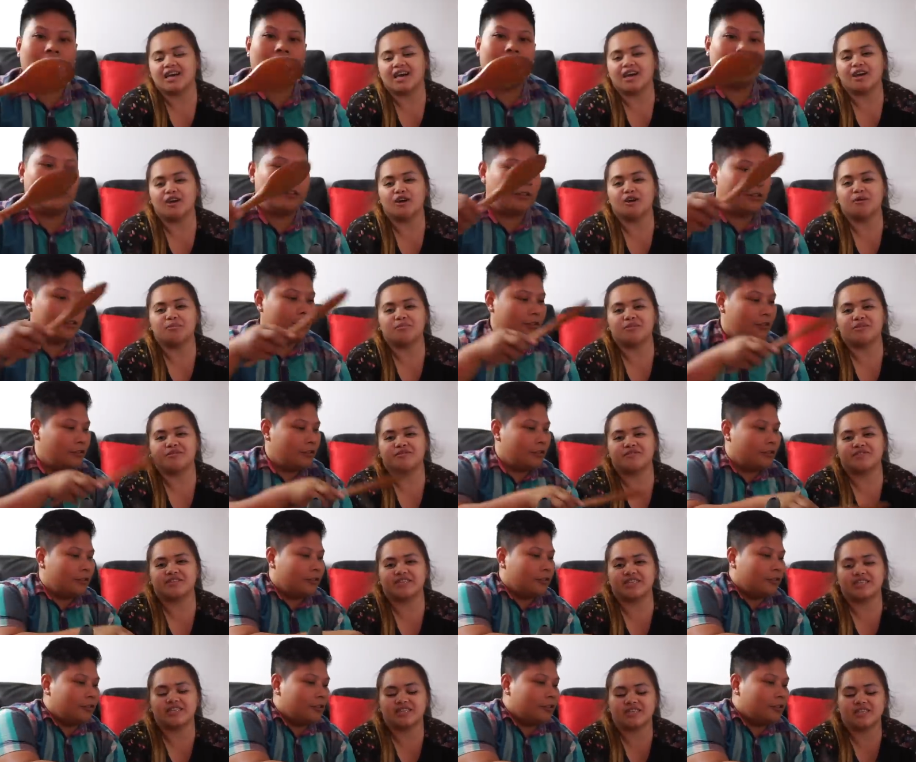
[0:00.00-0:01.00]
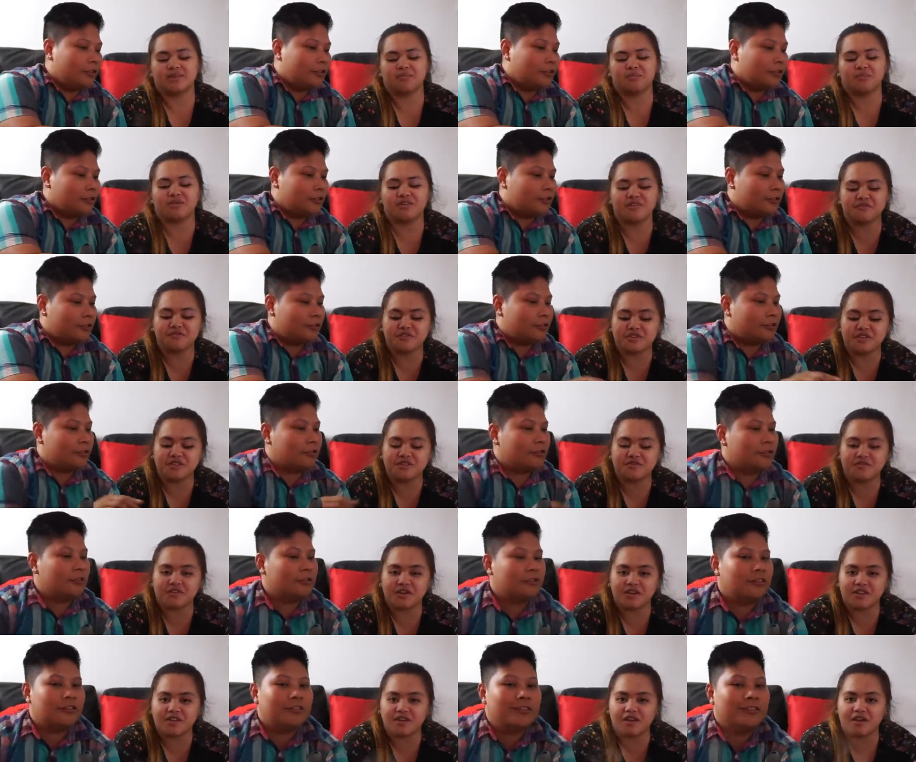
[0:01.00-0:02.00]
Speaker 1: I hope you've seen the previous
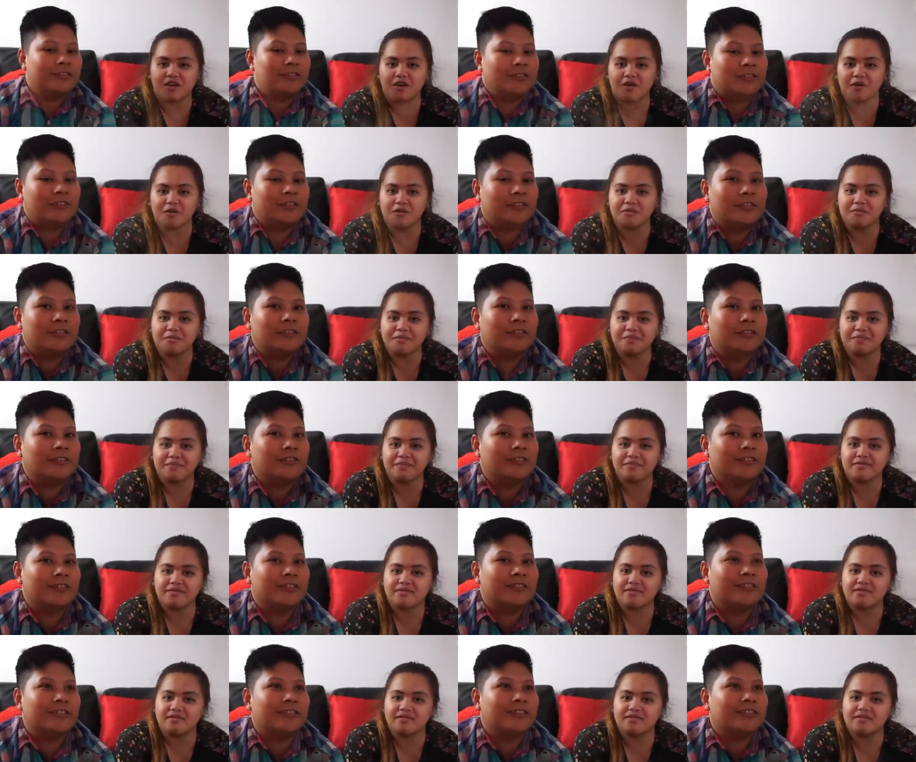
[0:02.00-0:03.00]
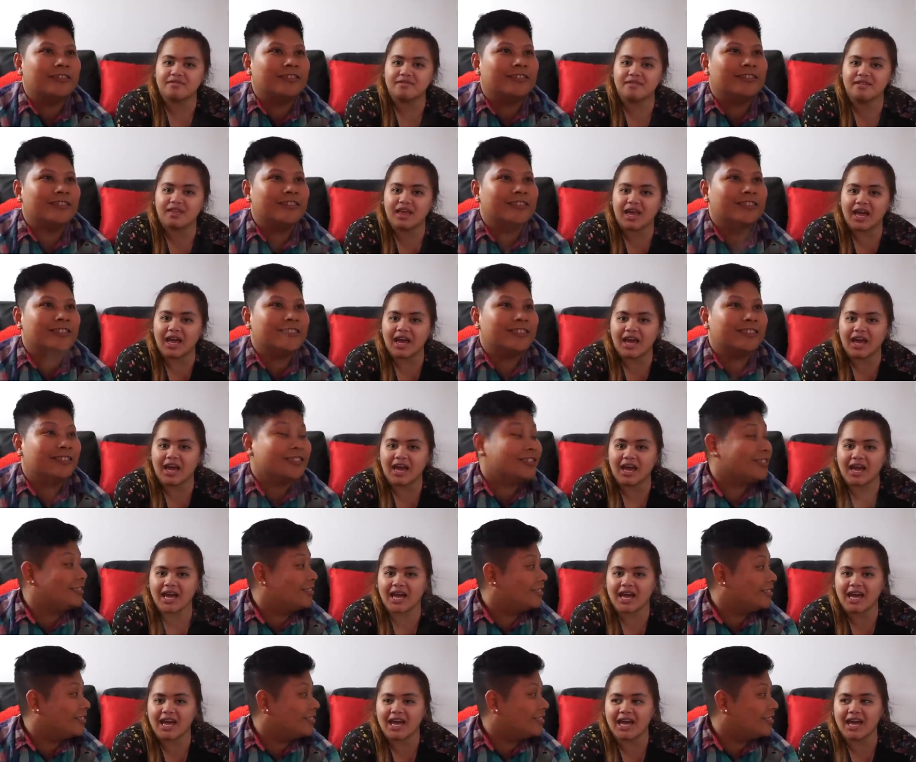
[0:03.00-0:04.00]
video.
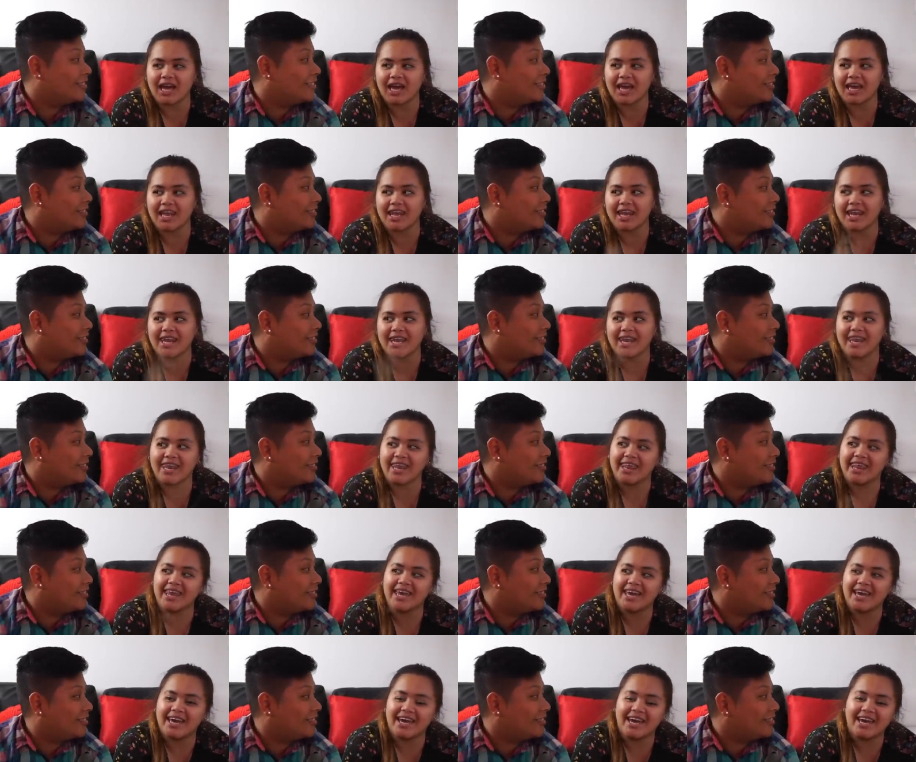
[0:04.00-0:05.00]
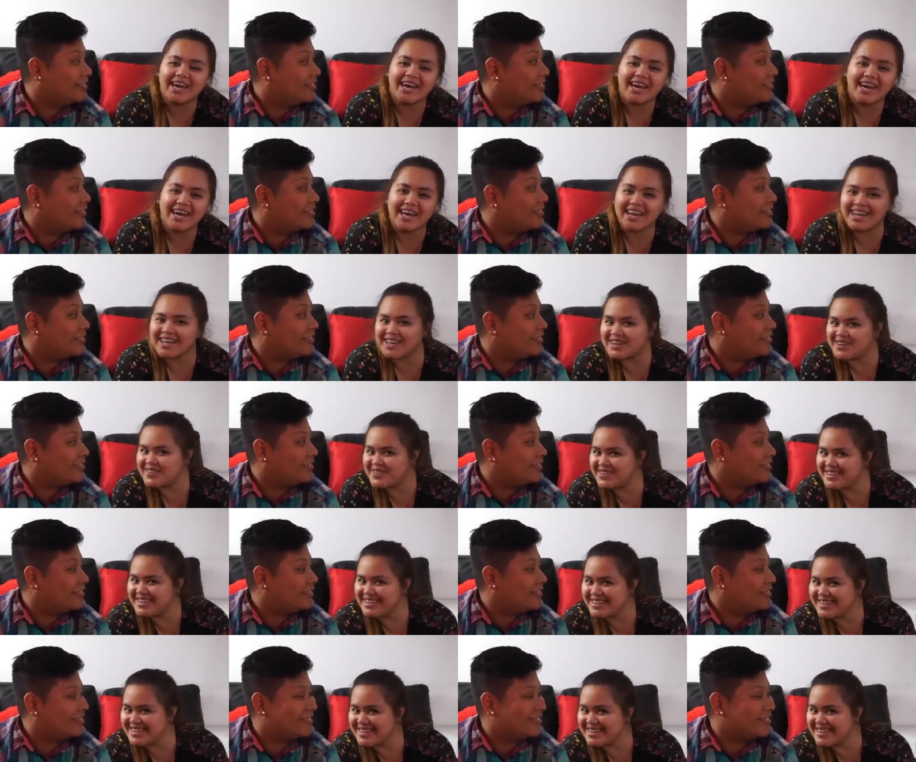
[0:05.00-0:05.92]
And any comments?